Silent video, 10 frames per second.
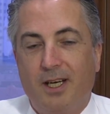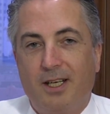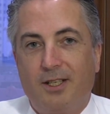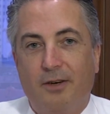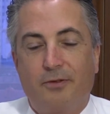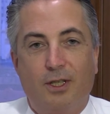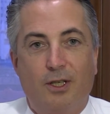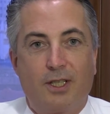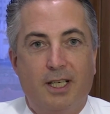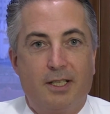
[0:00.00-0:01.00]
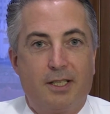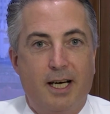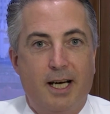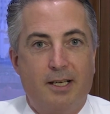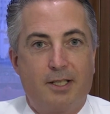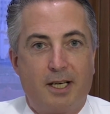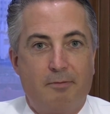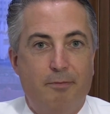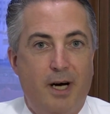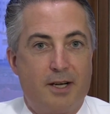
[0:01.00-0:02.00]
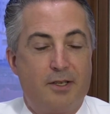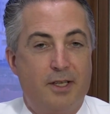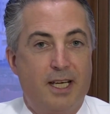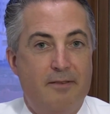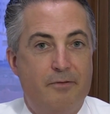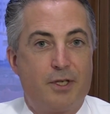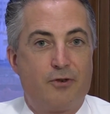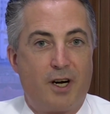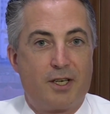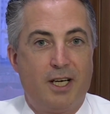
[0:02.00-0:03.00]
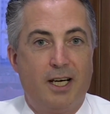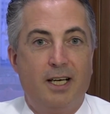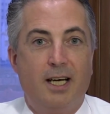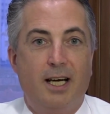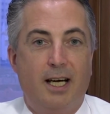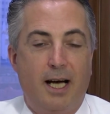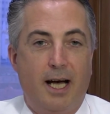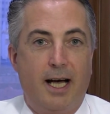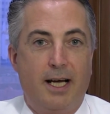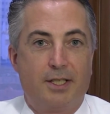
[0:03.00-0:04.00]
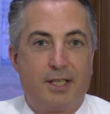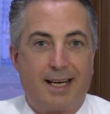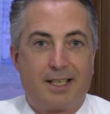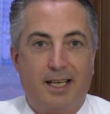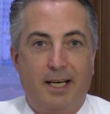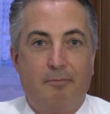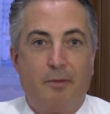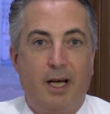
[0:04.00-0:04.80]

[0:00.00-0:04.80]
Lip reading: So if you look at certain parts of the infrastructure sector,